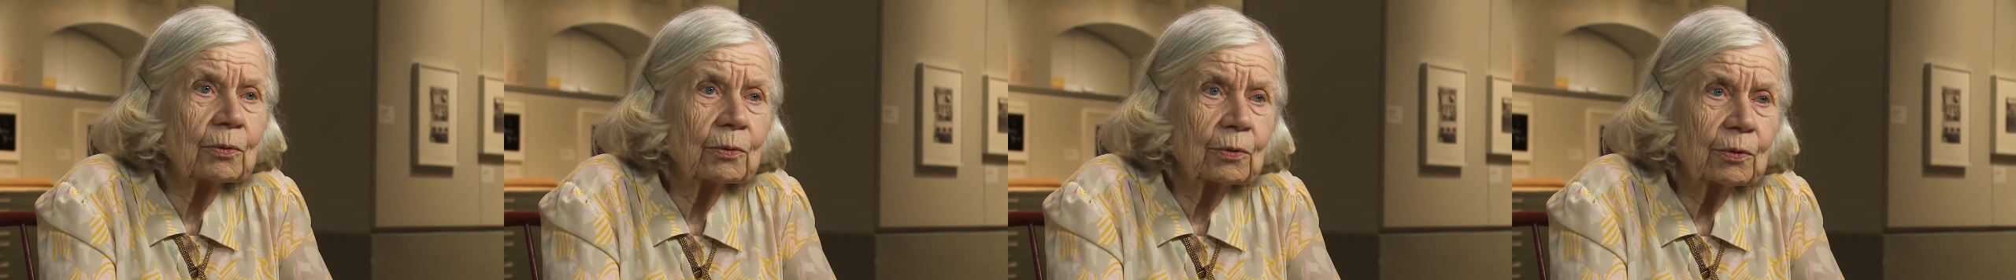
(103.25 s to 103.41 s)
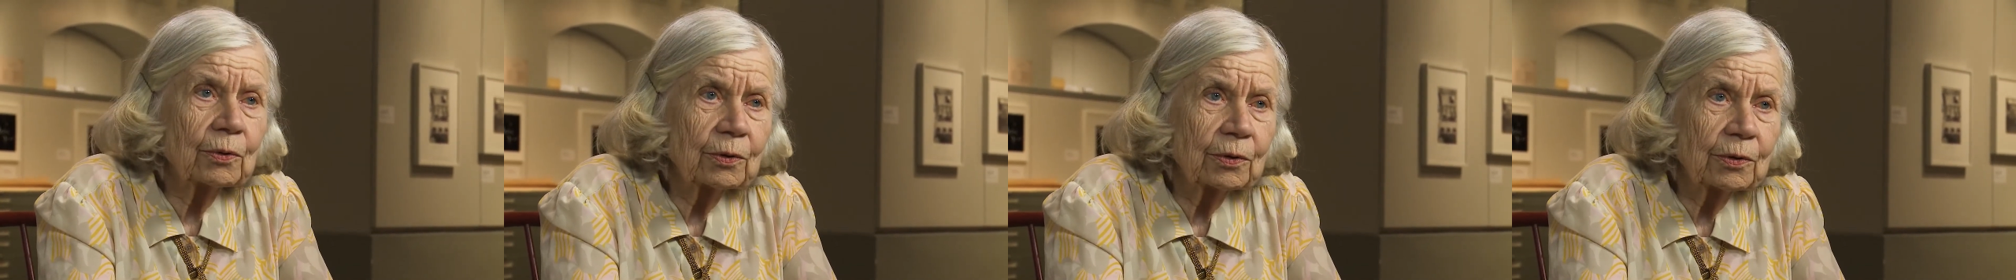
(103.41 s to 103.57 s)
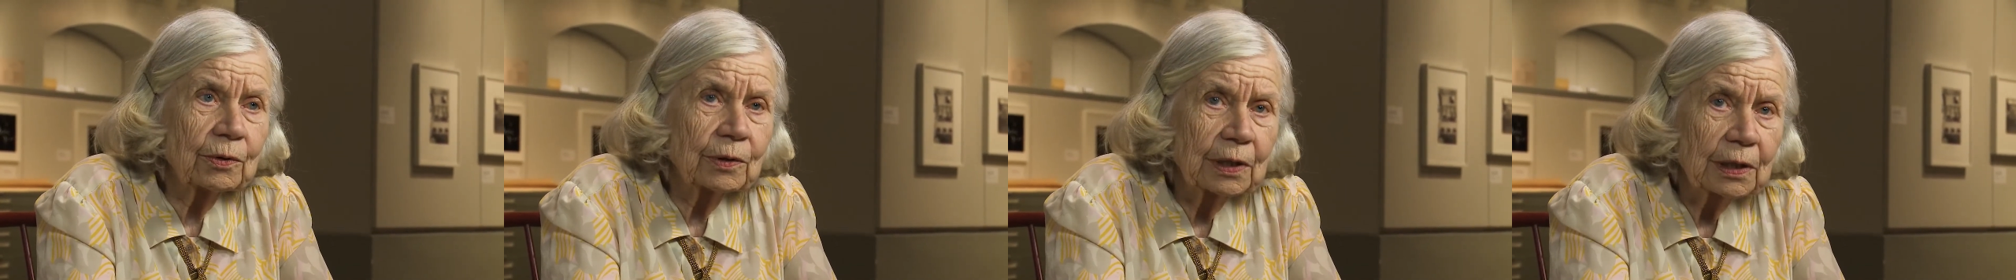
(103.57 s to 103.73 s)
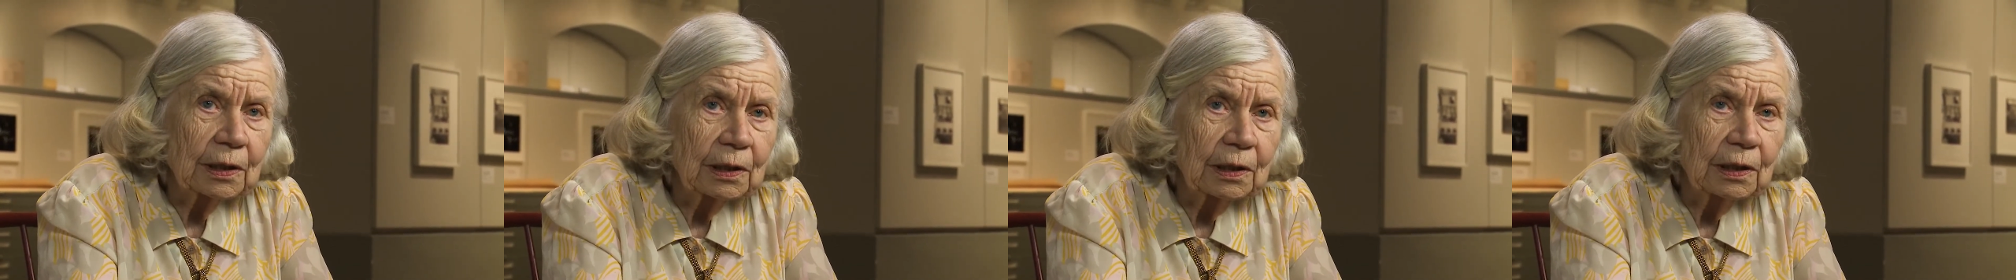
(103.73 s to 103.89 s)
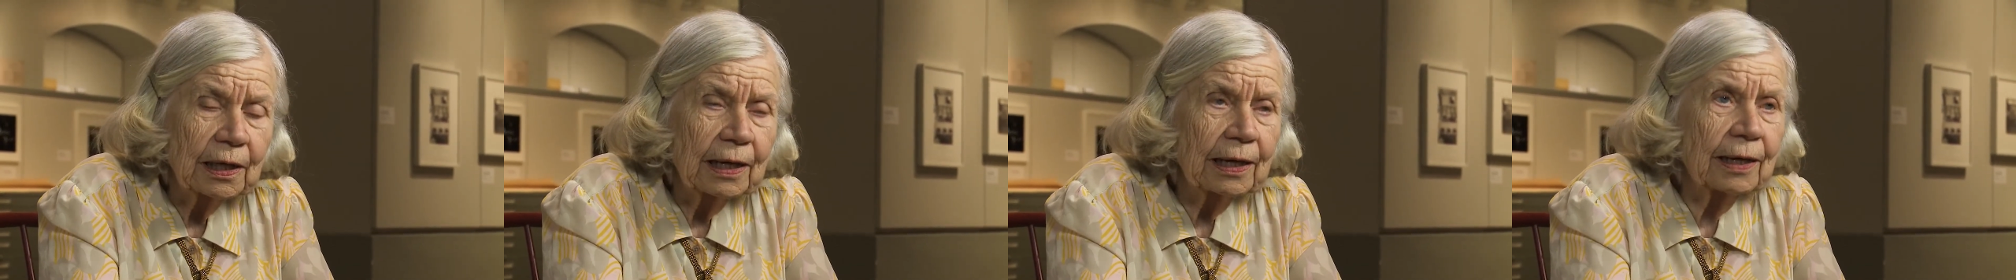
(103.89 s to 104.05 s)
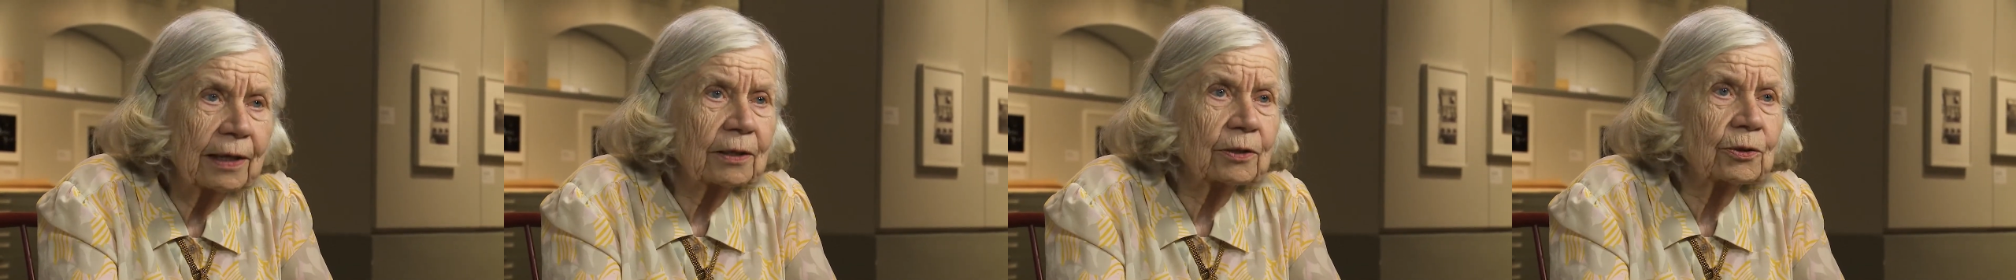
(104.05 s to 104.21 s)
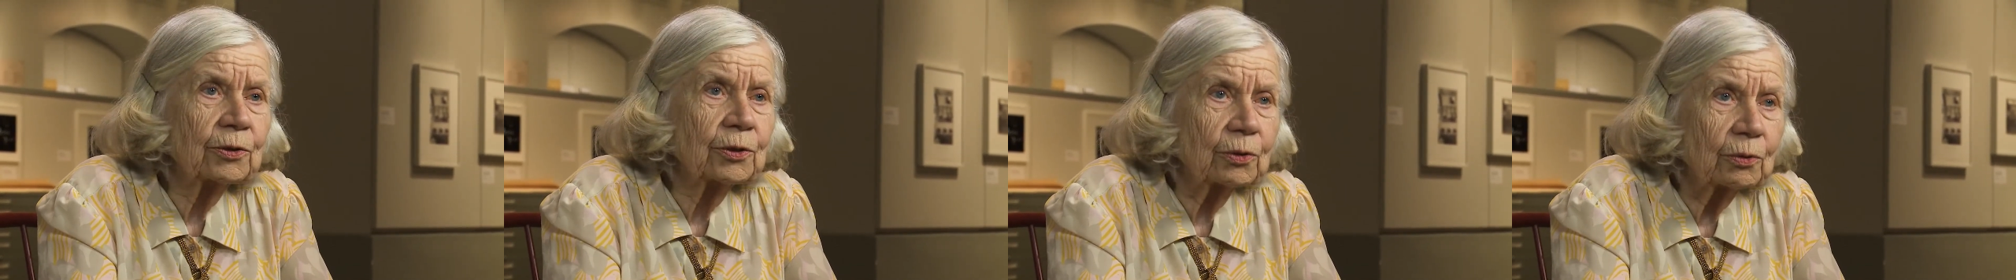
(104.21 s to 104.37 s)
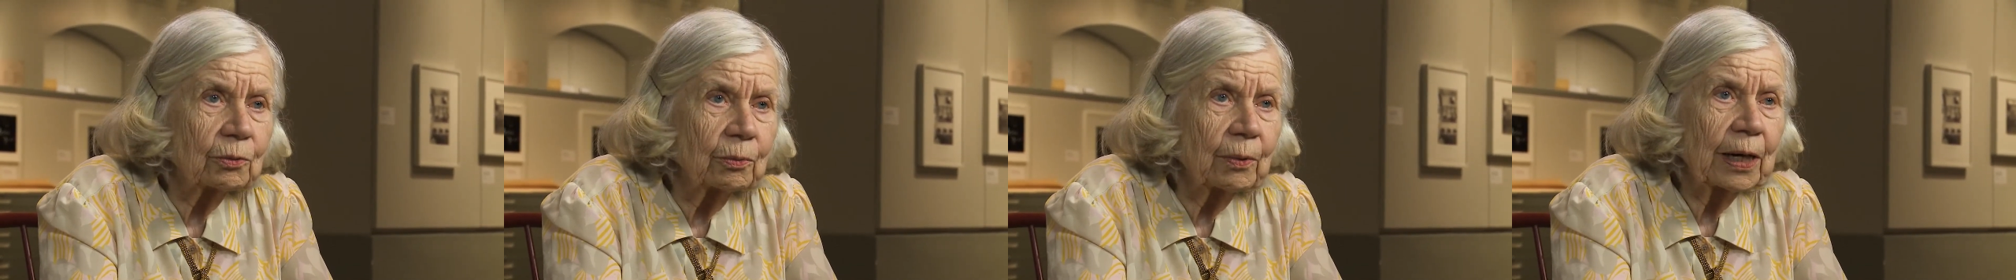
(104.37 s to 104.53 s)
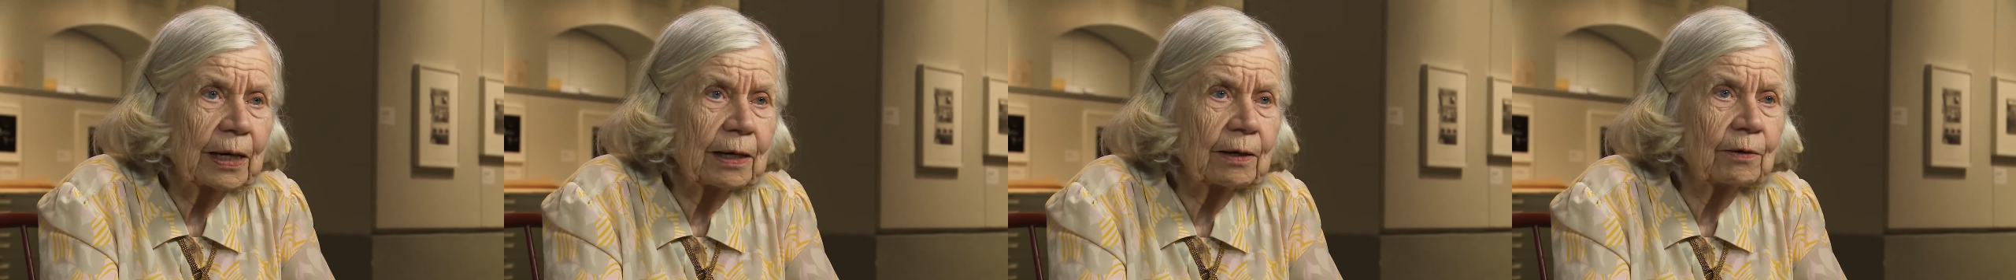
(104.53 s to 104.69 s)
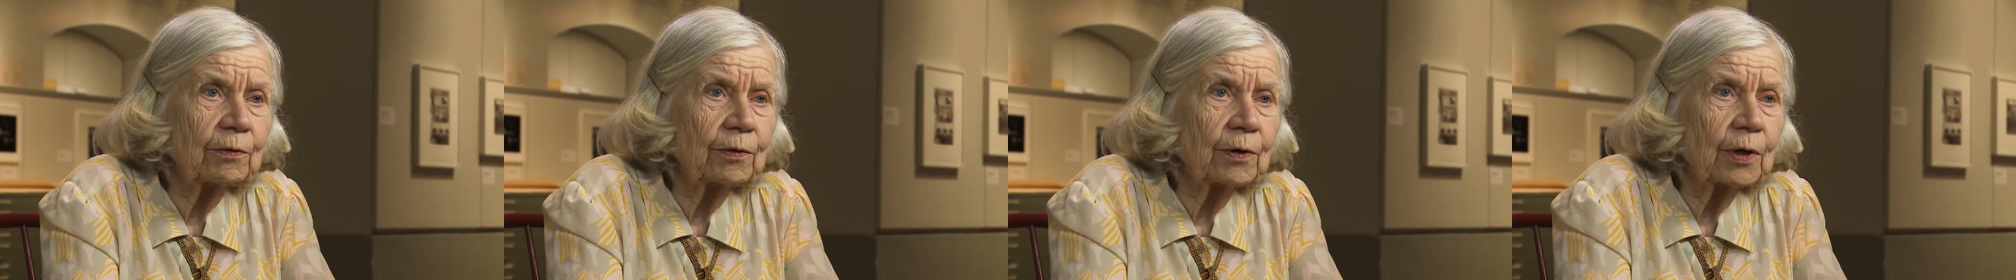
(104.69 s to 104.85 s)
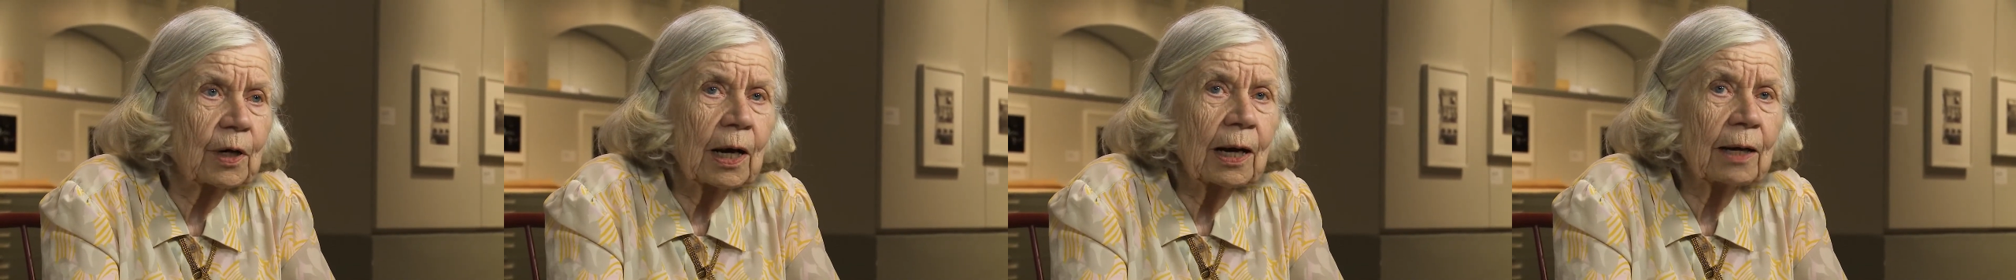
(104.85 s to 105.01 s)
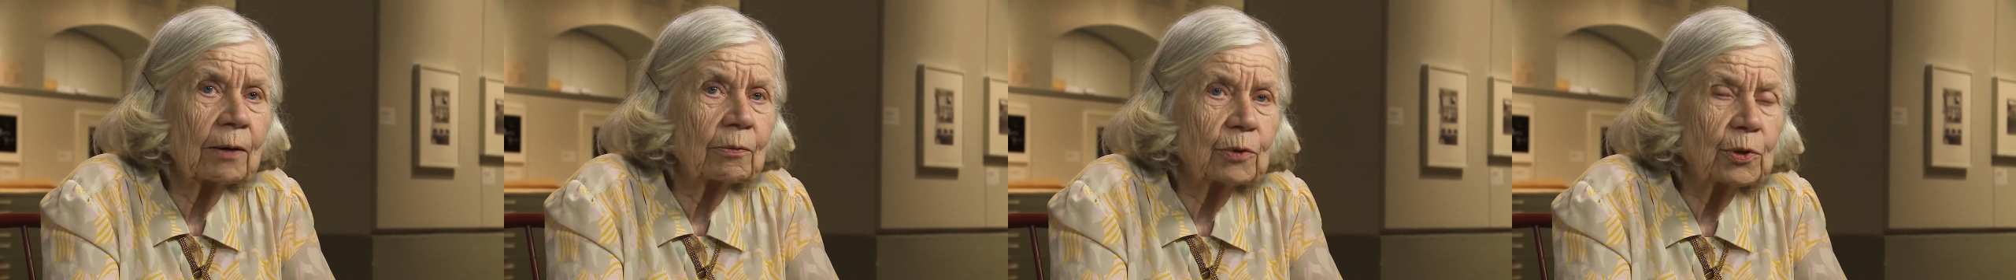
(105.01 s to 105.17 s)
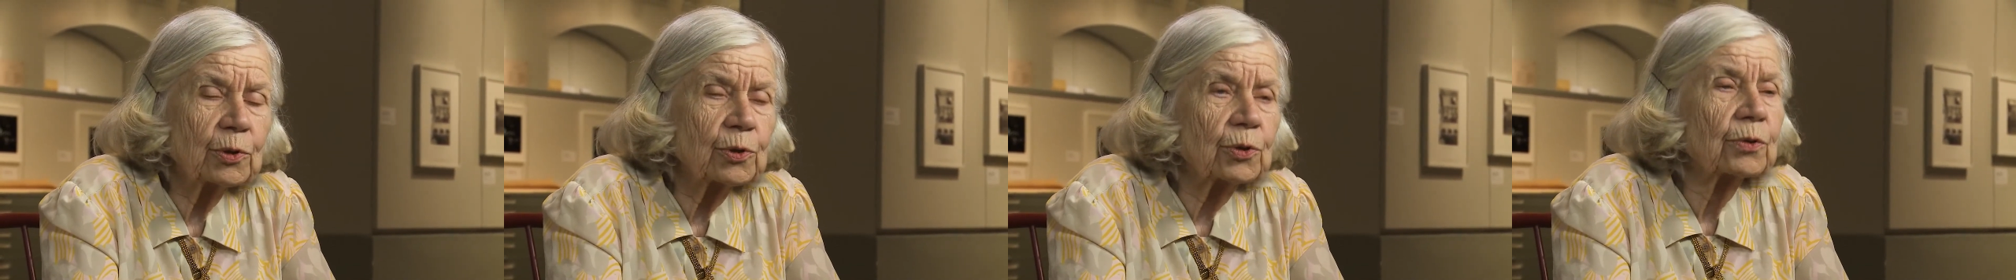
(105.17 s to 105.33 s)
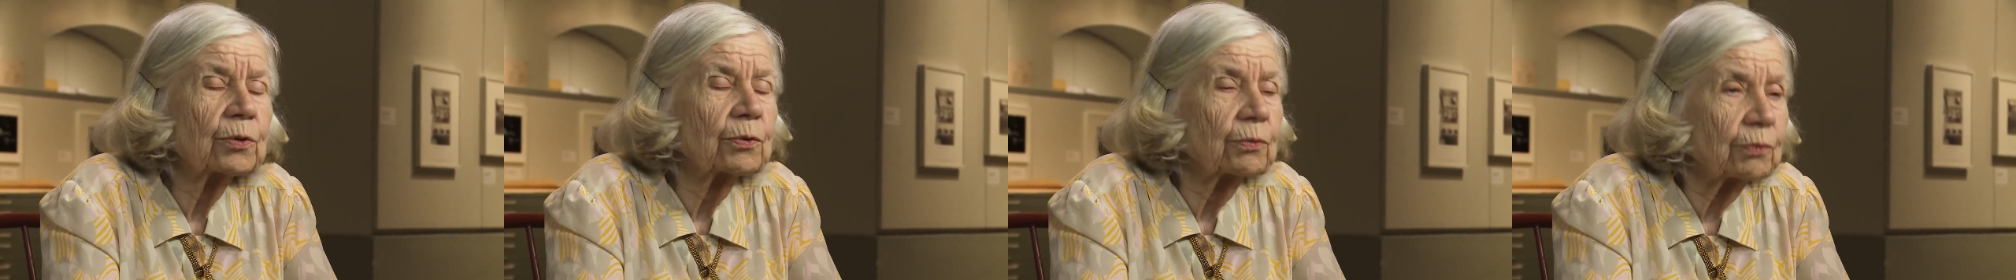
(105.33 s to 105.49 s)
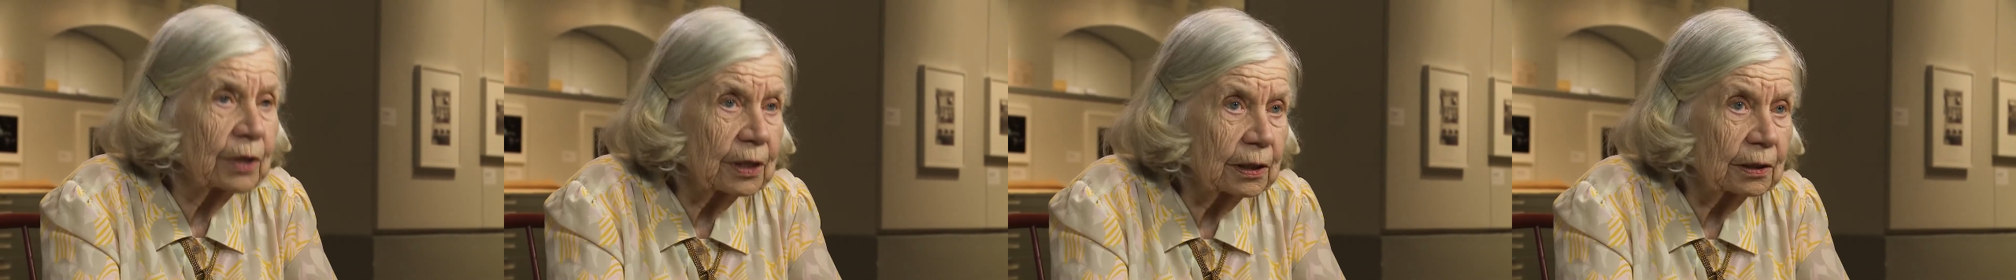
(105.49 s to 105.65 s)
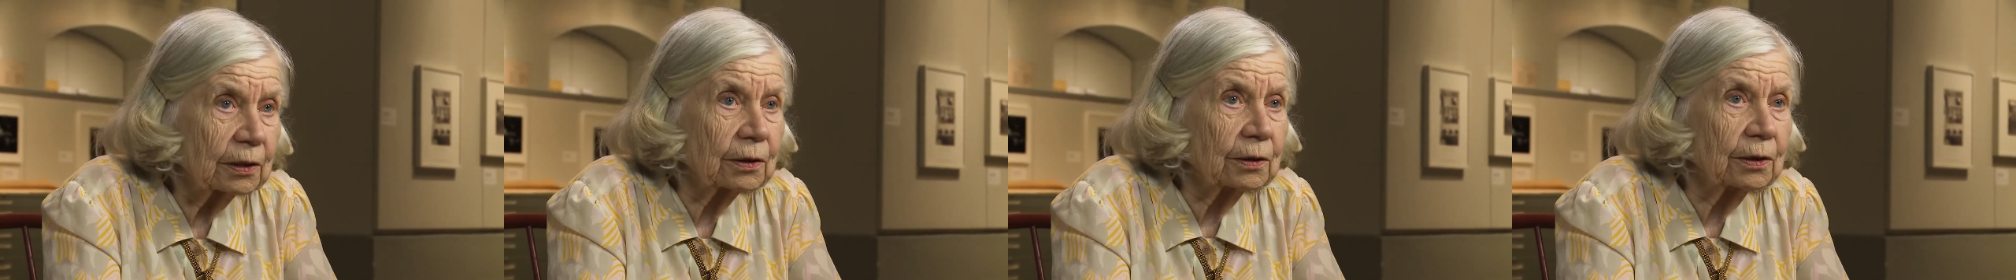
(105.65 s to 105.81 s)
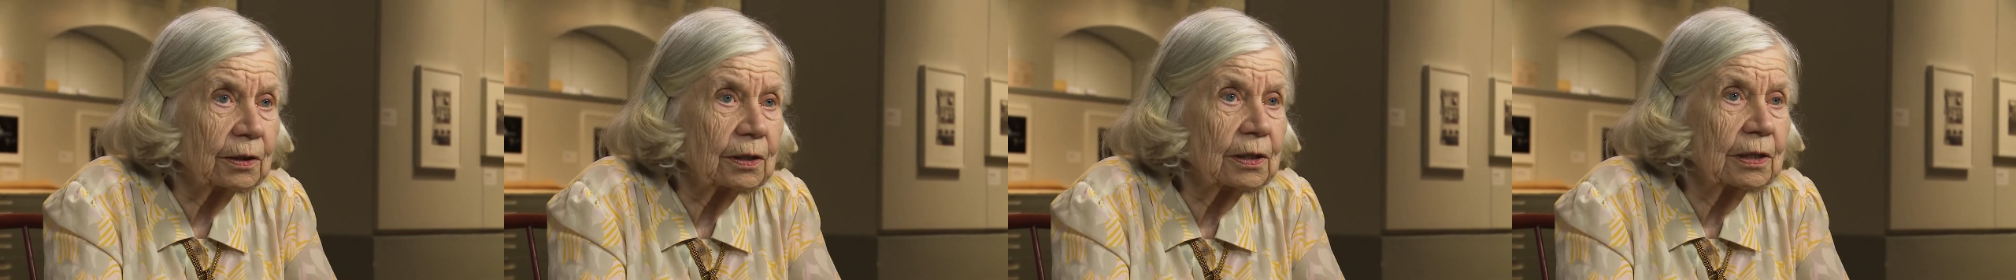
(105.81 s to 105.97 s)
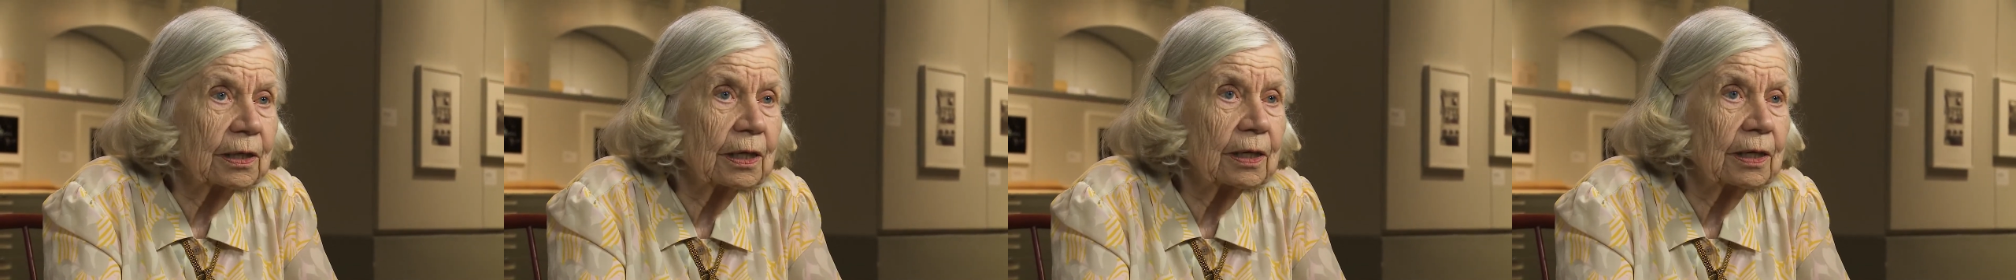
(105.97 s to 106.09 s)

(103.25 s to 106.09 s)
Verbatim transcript: or neglect or whatever, I was thrilled.